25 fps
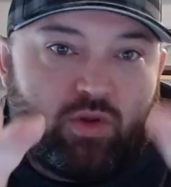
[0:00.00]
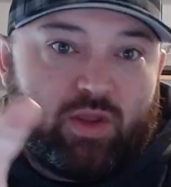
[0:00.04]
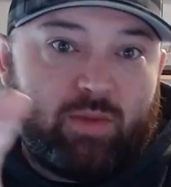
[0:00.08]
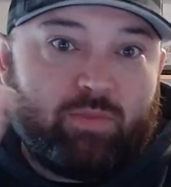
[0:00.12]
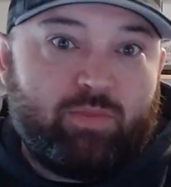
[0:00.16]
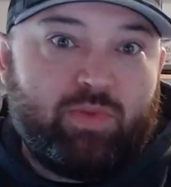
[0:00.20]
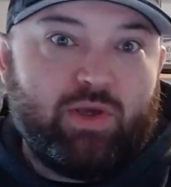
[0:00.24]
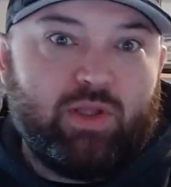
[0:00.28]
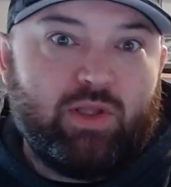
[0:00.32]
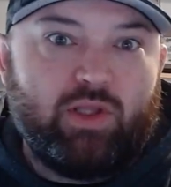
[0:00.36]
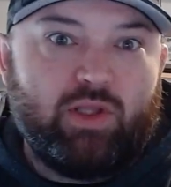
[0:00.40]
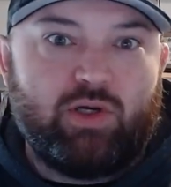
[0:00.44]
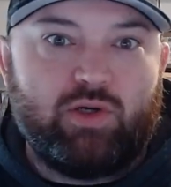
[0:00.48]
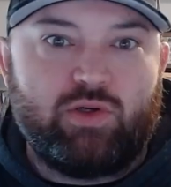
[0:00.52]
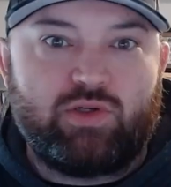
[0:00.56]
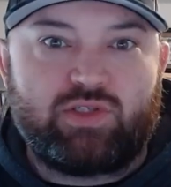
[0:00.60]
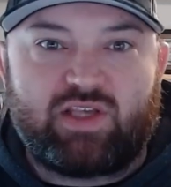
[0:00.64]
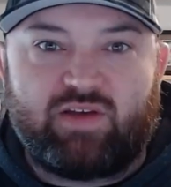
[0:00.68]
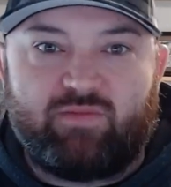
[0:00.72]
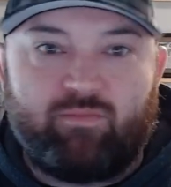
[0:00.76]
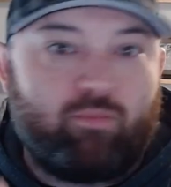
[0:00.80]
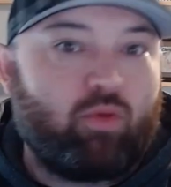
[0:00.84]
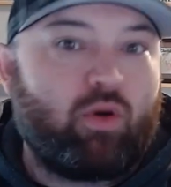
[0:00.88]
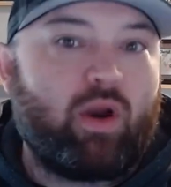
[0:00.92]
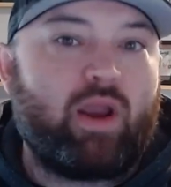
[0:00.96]
The pillows
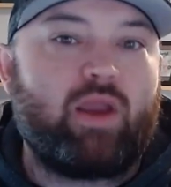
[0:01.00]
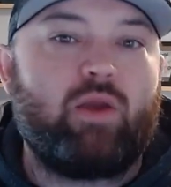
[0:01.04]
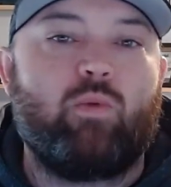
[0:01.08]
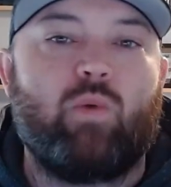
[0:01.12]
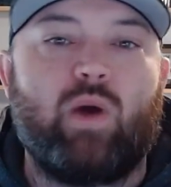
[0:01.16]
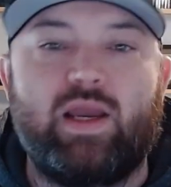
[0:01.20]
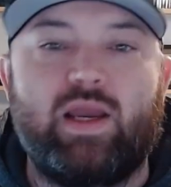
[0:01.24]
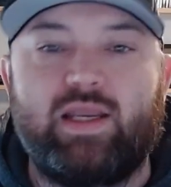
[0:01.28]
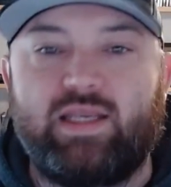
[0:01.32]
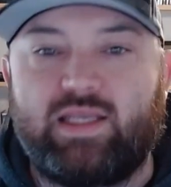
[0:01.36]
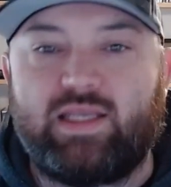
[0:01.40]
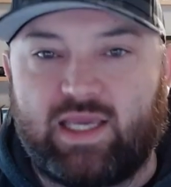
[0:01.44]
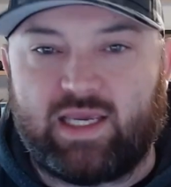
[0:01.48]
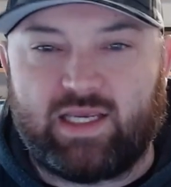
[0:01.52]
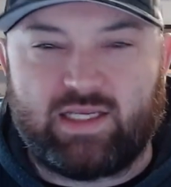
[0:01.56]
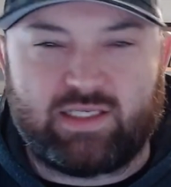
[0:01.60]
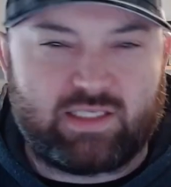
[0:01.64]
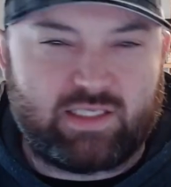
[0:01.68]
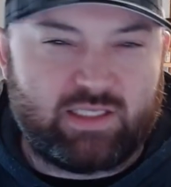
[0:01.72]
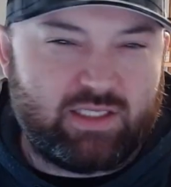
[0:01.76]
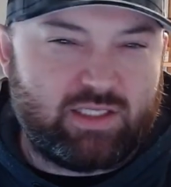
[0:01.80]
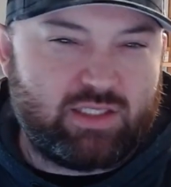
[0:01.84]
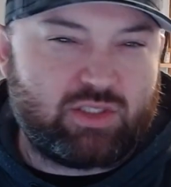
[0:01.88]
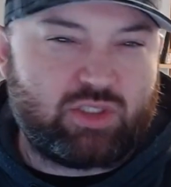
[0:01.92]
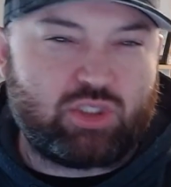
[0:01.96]
have bright white
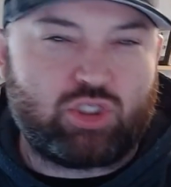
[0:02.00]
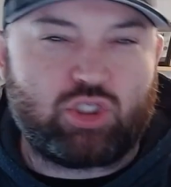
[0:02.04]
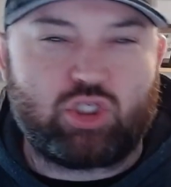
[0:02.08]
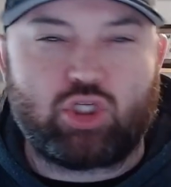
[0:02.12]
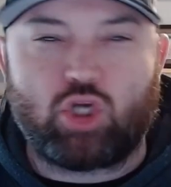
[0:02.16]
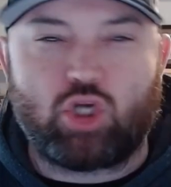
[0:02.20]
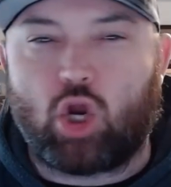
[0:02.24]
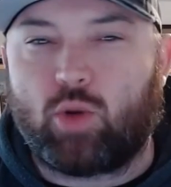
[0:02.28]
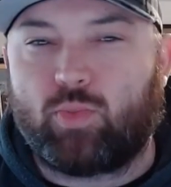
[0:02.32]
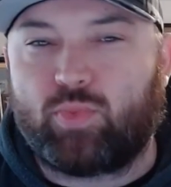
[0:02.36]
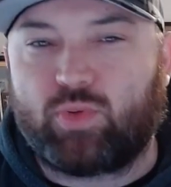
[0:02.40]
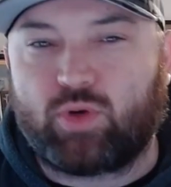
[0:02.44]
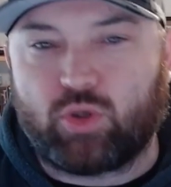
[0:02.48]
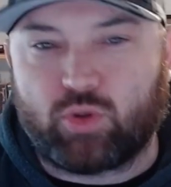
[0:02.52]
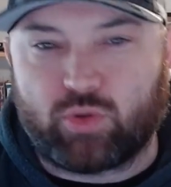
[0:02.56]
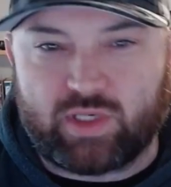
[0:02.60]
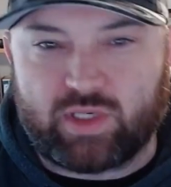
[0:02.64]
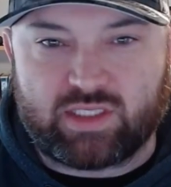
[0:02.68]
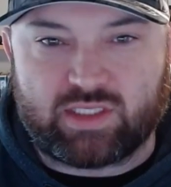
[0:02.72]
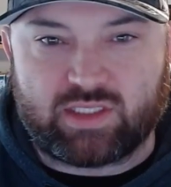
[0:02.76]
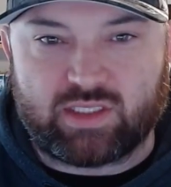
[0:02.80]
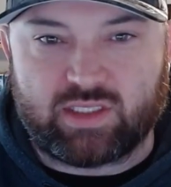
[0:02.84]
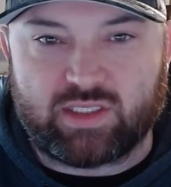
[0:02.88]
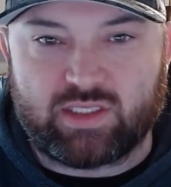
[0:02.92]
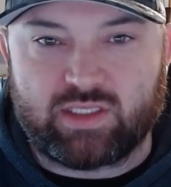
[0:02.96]
cases, sharp
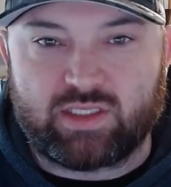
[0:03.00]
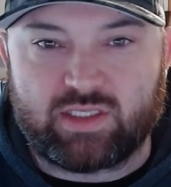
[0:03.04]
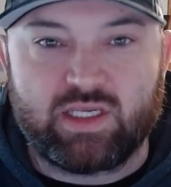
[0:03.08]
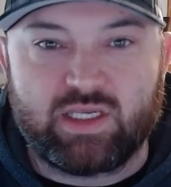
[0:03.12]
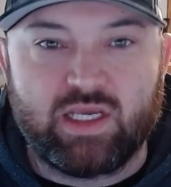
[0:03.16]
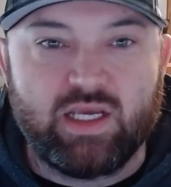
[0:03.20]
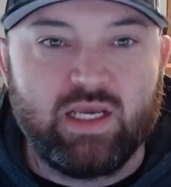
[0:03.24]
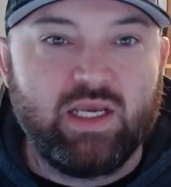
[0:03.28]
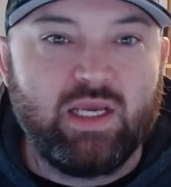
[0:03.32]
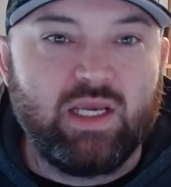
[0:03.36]
creases.